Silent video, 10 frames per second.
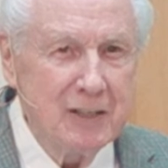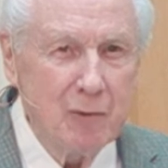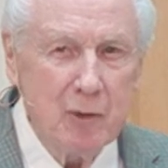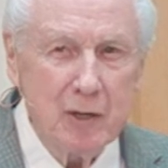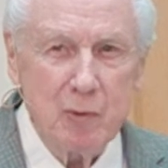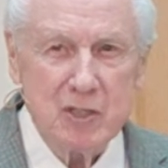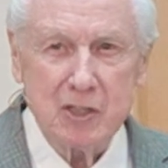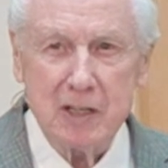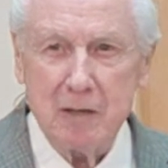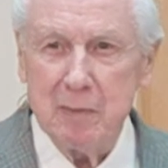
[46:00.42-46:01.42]
No wonder we
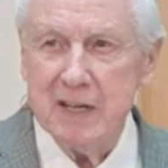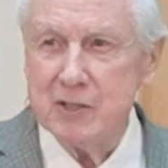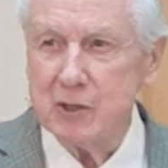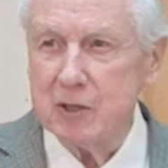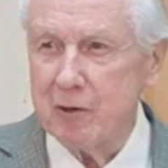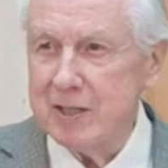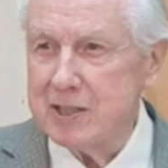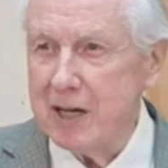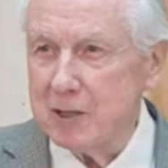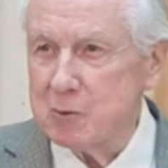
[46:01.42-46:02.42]
sing Amazing
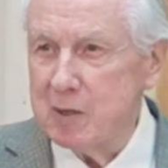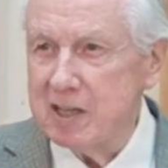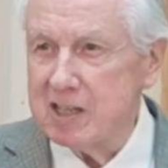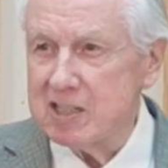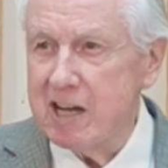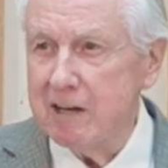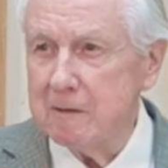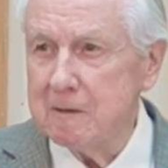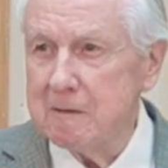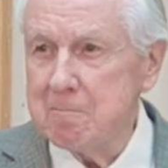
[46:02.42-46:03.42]
Grace, How Sweet the
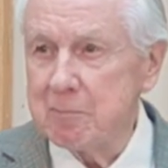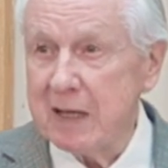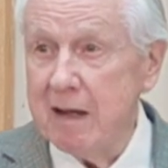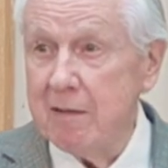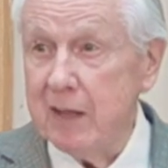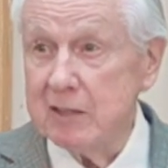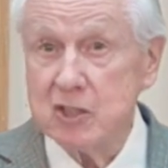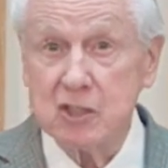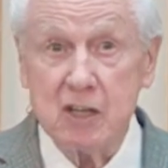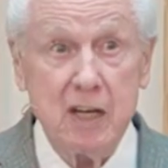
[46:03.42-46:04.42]
Sound, that
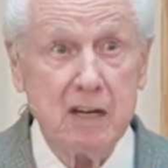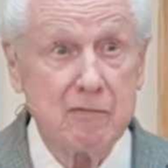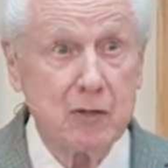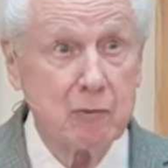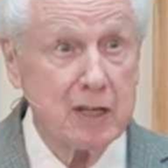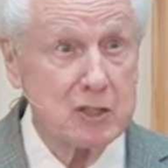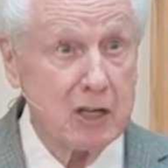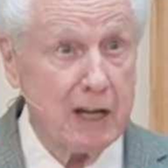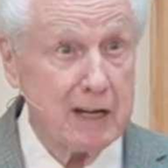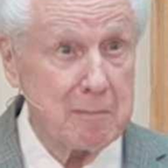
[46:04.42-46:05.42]
saved a wretch
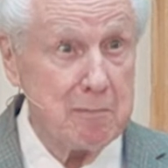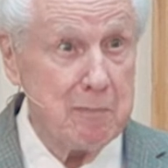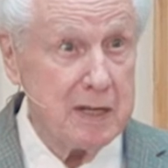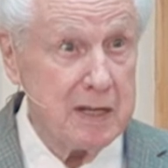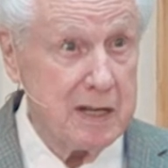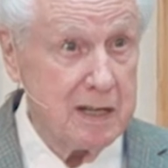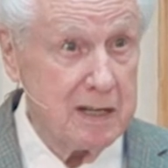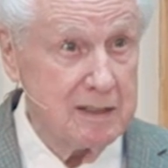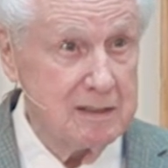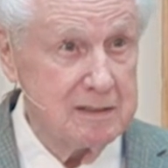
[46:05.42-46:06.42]
like me.
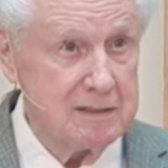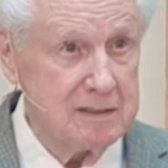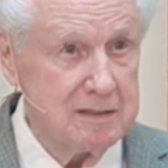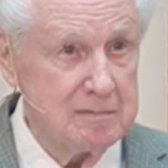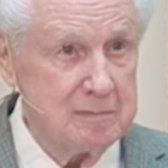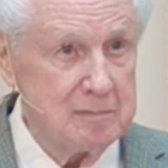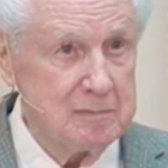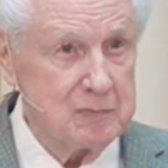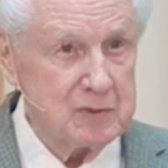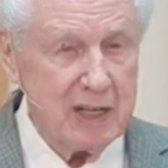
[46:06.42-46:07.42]

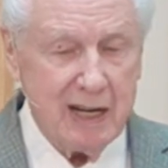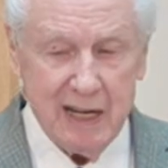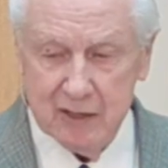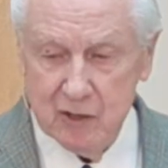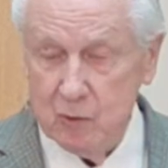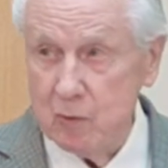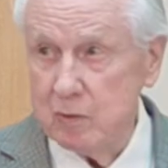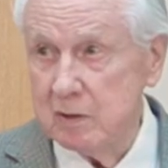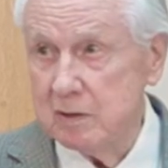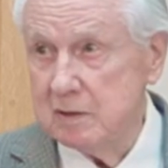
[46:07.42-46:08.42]
Now, I know
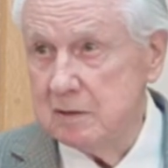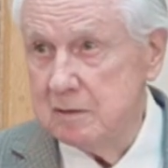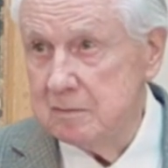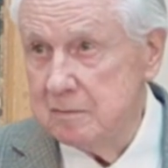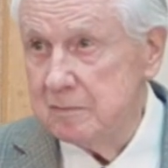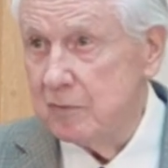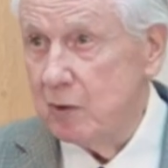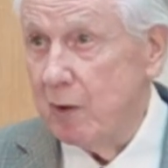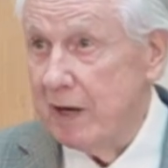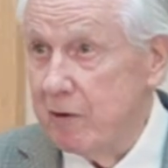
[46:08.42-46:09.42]

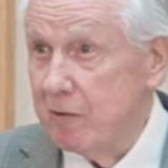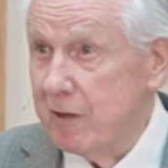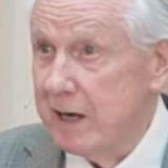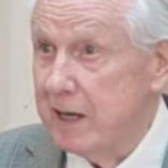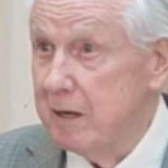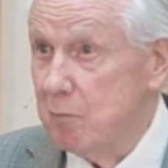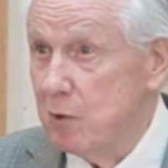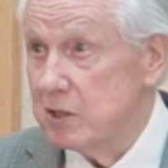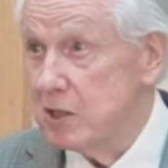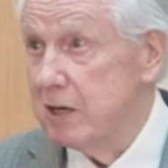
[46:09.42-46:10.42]
the writer of that hymn
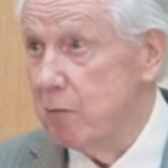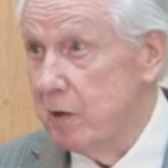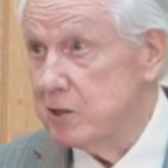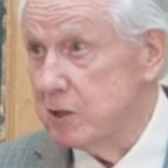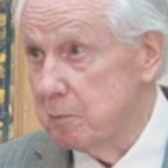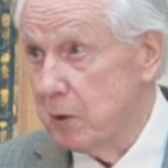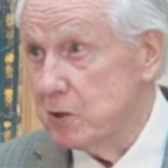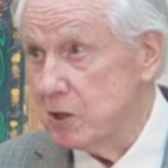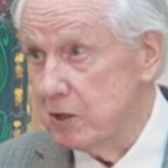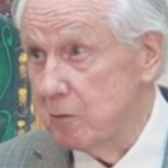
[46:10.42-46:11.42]
was a wretched
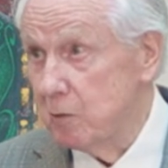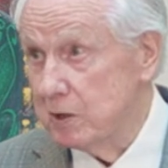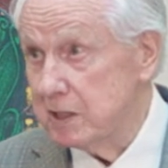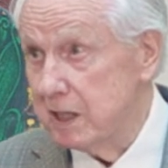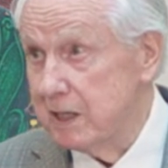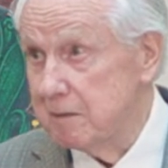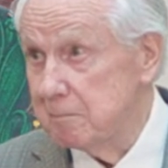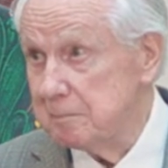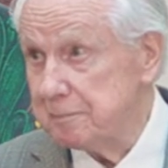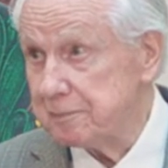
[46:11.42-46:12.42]
person at one time.